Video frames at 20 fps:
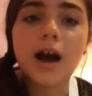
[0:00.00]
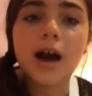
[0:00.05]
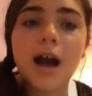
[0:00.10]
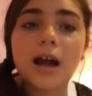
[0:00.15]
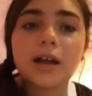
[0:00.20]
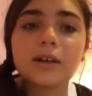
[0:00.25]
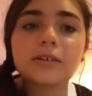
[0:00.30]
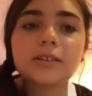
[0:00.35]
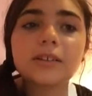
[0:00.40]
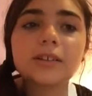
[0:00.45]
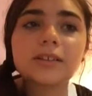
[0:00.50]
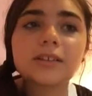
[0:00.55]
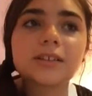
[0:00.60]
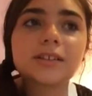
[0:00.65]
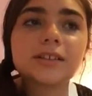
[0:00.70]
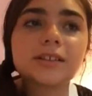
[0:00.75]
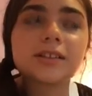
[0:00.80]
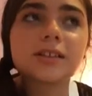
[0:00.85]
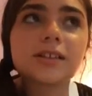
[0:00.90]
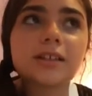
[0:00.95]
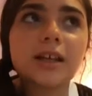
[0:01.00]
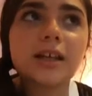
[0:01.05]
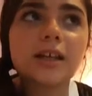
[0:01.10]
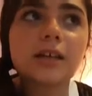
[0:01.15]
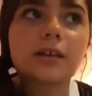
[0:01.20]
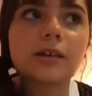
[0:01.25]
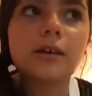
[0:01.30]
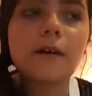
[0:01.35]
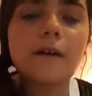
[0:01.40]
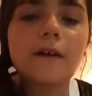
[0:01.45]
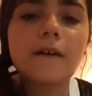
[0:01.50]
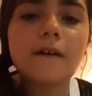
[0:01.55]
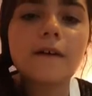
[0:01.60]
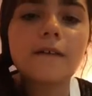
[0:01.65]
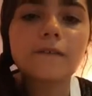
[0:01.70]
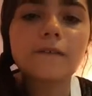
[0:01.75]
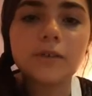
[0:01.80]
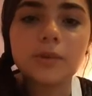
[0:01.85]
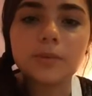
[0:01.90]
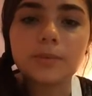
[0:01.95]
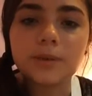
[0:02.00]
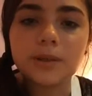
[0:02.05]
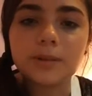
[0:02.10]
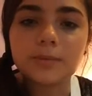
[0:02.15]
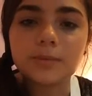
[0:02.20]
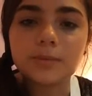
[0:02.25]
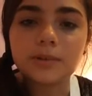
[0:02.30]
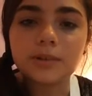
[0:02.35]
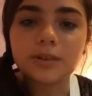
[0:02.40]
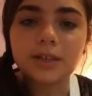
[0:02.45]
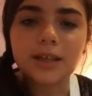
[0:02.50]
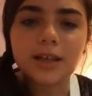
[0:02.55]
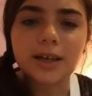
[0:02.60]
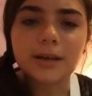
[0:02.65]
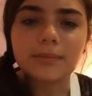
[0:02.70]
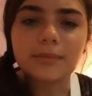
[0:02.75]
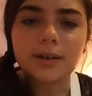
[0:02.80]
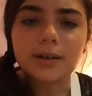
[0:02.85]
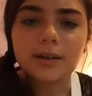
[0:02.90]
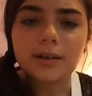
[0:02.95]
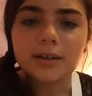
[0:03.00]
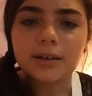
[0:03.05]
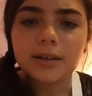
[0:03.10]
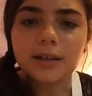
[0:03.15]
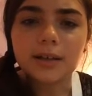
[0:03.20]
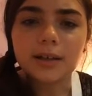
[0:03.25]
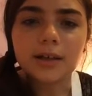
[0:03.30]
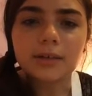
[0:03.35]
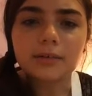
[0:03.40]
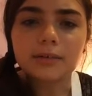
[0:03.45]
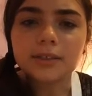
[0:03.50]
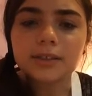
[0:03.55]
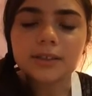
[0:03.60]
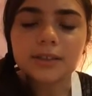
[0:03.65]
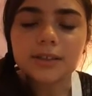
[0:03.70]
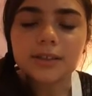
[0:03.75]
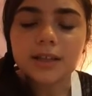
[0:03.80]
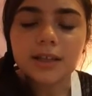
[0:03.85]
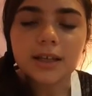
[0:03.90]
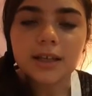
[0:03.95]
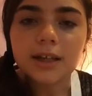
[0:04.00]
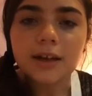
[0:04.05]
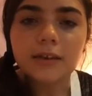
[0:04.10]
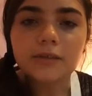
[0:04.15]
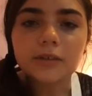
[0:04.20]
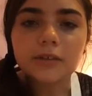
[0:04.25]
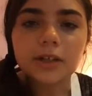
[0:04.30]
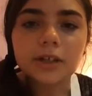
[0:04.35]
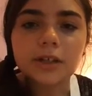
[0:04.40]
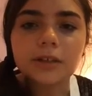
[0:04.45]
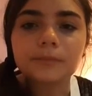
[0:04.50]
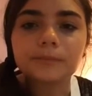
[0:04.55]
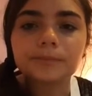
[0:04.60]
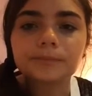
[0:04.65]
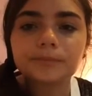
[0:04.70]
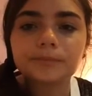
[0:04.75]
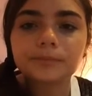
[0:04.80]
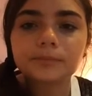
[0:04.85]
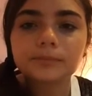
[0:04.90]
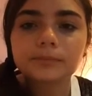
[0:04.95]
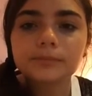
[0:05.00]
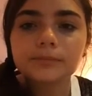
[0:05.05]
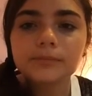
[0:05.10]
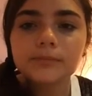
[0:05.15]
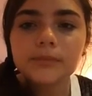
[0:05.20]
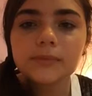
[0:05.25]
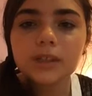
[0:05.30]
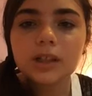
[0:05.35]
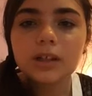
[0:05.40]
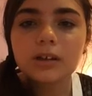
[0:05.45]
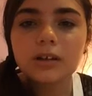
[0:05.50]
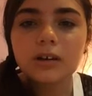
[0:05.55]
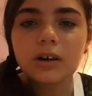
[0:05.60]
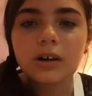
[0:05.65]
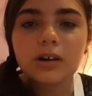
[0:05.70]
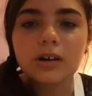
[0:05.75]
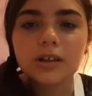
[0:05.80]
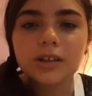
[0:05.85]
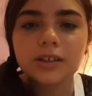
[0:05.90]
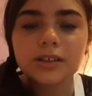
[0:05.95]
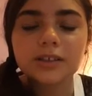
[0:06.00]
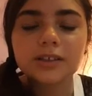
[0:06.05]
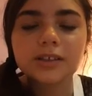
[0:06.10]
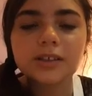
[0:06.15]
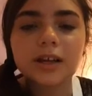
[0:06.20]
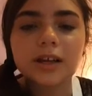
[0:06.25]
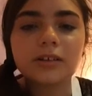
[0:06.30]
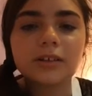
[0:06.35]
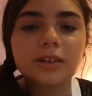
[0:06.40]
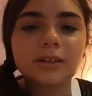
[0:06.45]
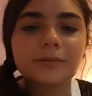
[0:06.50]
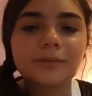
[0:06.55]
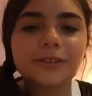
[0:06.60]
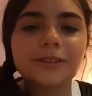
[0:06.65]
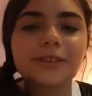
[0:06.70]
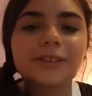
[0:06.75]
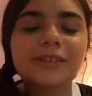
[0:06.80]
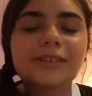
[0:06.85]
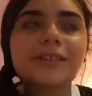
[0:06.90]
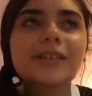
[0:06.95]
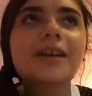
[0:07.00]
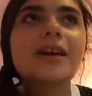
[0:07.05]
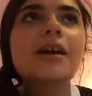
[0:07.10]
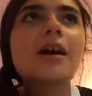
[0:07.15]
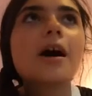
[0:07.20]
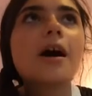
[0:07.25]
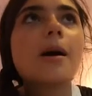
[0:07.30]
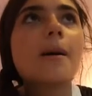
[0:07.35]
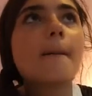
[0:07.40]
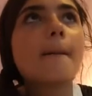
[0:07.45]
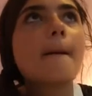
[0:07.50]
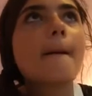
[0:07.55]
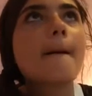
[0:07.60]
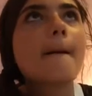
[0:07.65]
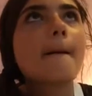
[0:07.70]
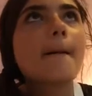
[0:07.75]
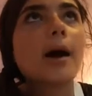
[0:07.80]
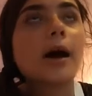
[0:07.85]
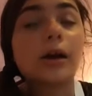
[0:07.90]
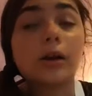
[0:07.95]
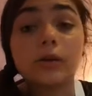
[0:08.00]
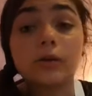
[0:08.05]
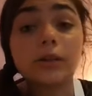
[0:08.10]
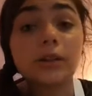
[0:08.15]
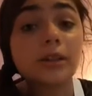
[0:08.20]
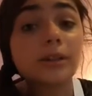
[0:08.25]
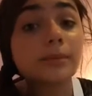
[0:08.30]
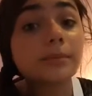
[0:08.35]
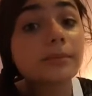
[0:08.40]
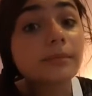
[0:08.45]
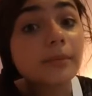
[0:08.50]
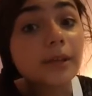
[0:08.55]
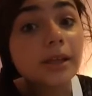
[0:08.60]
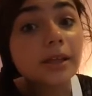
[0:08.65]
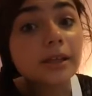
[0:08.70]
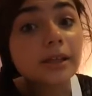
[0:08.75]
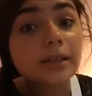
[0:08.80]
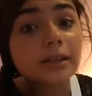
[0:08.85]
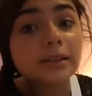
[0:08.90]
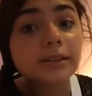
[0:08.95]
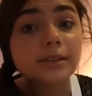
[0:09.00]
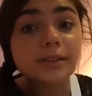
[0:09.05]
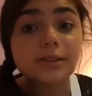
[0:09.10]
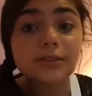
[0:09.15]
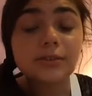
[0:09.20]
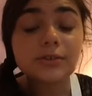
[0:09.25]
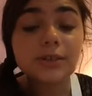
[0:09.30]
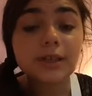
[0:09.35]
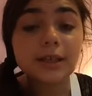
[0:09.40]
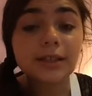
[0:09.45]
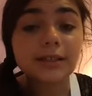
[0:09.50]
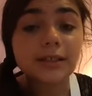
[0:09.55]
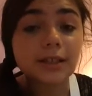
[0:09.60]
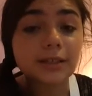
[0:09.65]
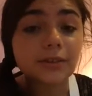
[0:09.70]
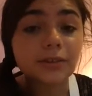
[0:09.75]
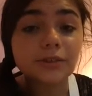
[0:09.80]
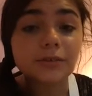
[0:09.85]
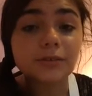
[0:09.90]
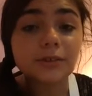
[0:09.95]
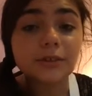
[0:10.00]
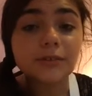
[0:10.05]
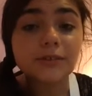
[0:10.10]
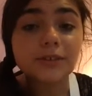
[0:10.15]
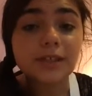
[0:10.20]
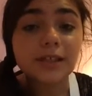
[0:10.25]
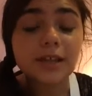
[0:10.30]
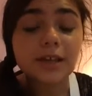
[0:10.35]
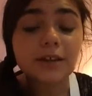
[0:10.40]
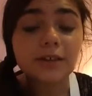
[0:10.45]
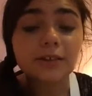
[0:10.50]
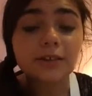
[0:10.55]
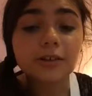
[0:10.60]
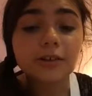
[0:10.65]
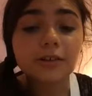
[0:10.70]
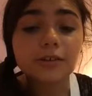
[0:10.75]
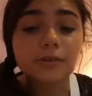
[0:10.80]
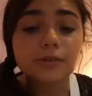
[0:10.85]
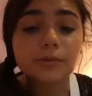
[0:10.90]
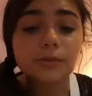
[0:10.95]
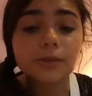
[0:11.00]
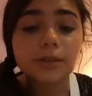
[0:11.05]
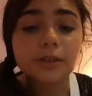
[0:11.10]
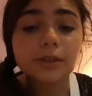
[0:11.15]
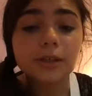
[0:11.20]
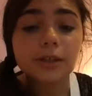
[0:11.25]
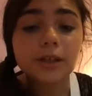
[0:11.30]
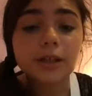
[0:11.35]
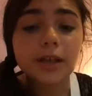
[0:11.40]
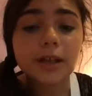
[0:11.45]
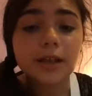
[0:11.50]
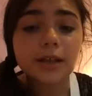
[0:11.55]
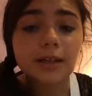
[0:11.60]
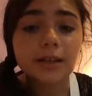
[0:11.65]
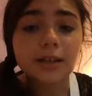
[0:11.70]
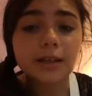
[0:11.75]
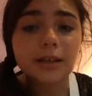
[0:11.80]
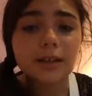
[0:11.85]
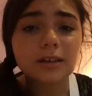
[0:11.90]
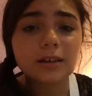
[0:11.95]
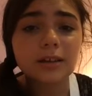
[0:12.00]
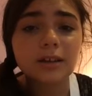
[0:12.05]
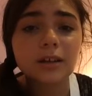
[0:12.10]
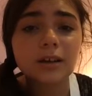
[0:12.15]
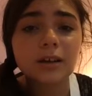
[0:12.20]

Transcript: I only listen to like a few people like I'm not like I don't listen to like every artist I only was I only mainly listen to like Taylor Swift and Carrie Underwood and like